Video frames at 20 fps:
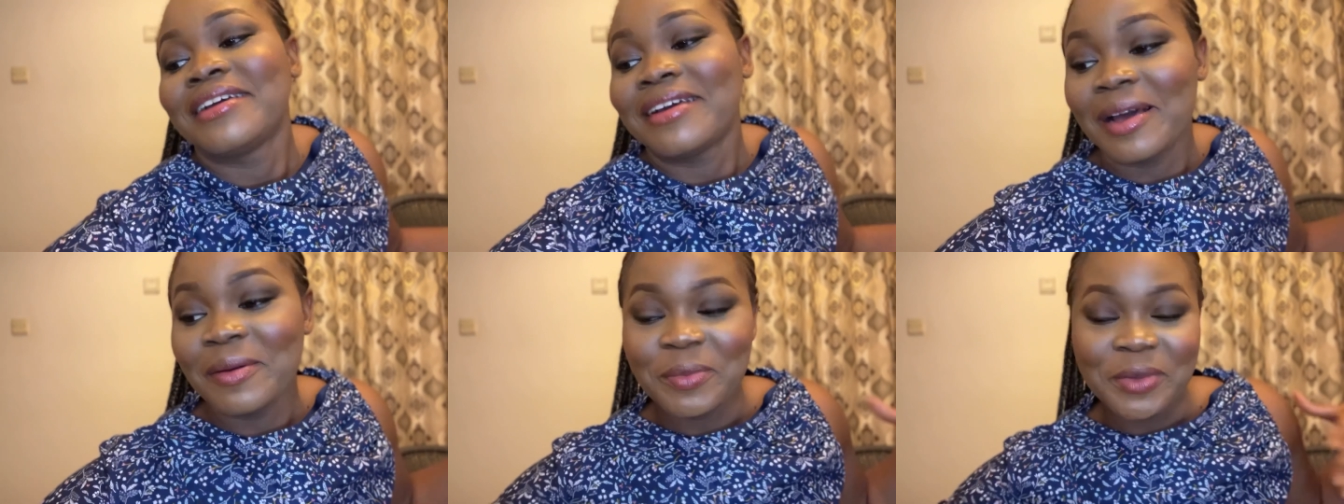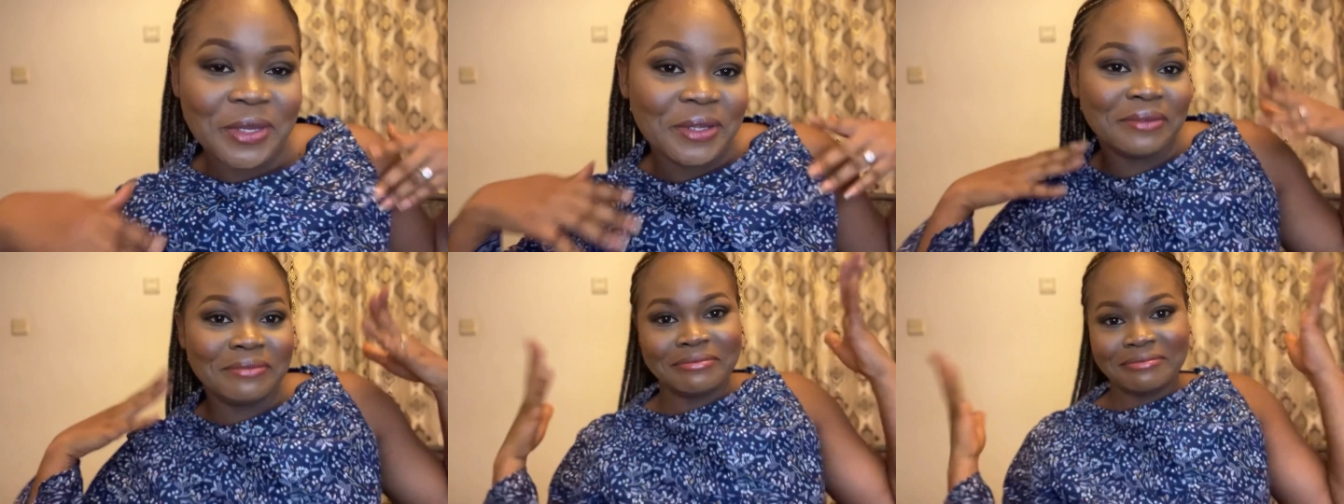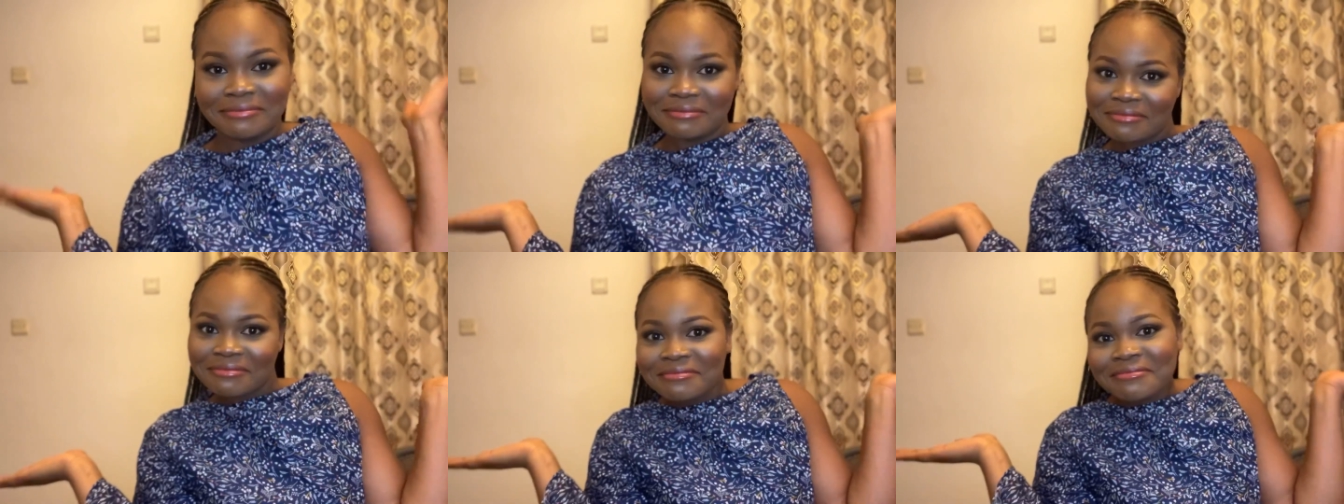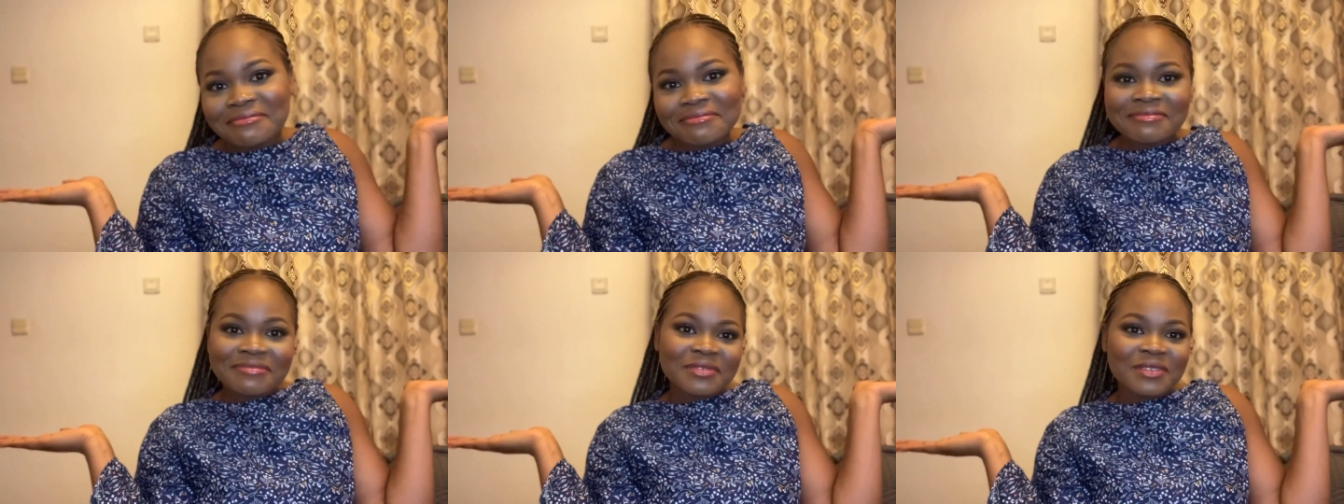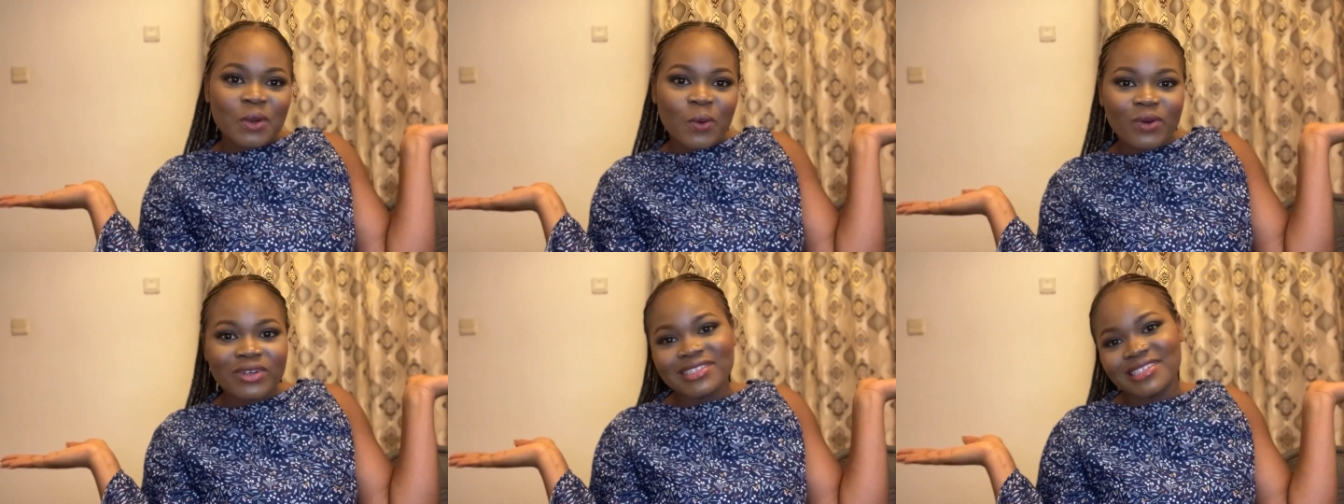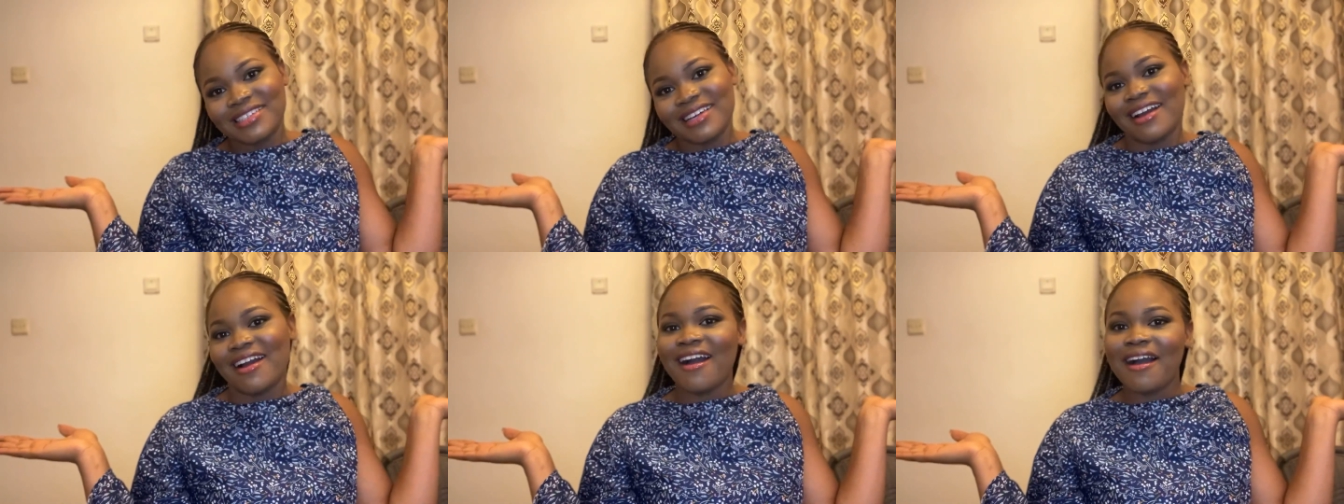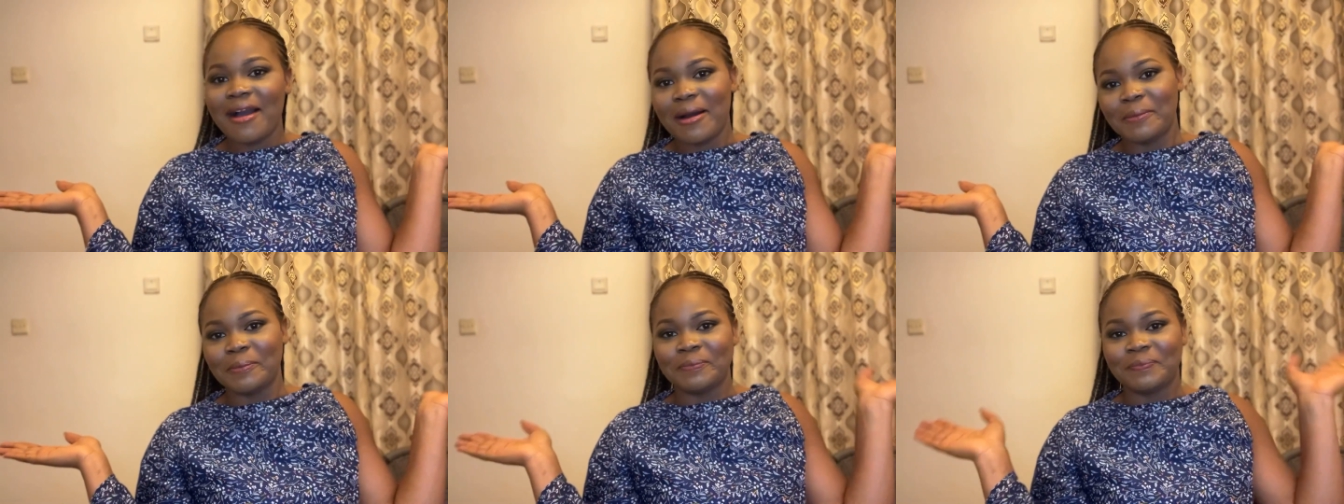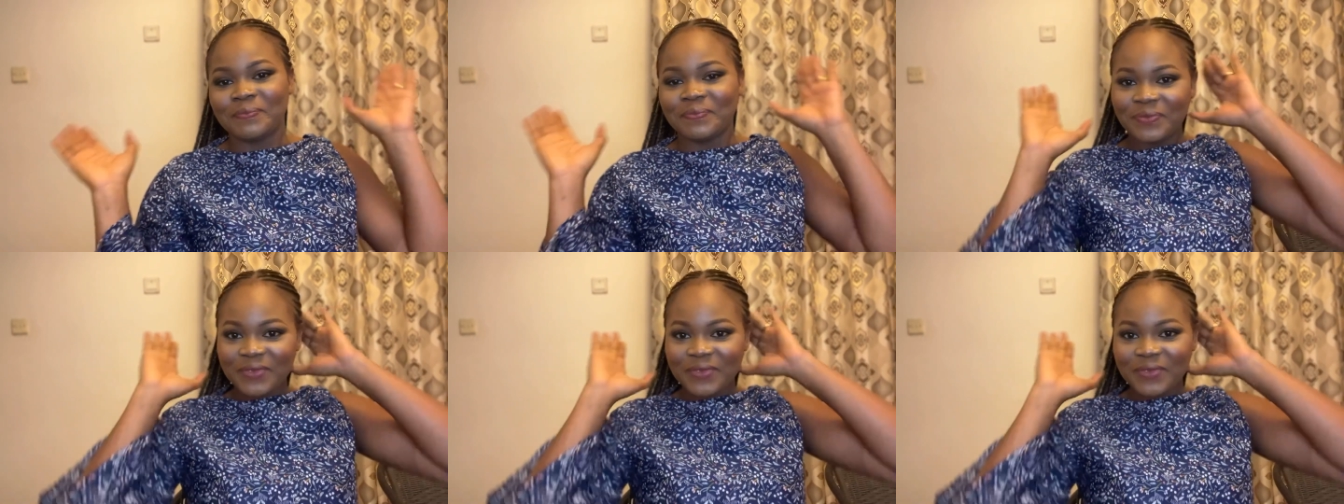I mean, what's the harm?